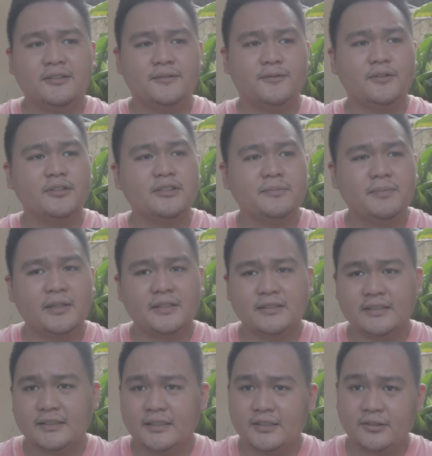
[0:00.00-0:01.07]
First,
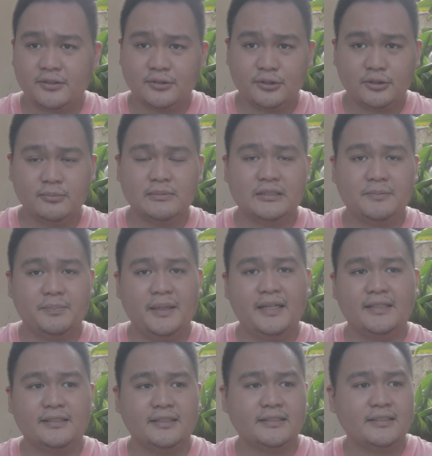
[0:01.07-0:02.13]
because it just consumes
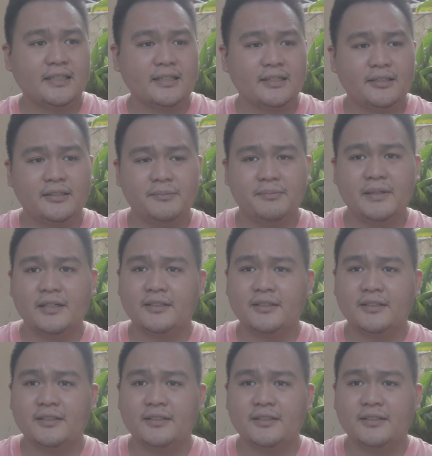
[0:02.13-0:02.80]
space, and second,